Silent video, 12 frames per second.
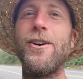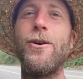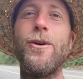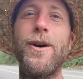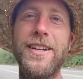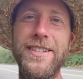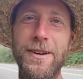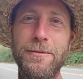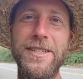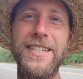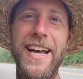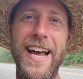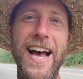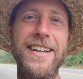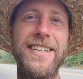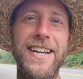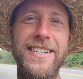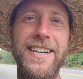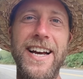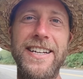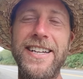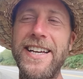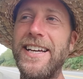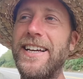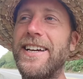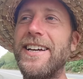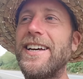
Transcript: or as some would say S-H-I-T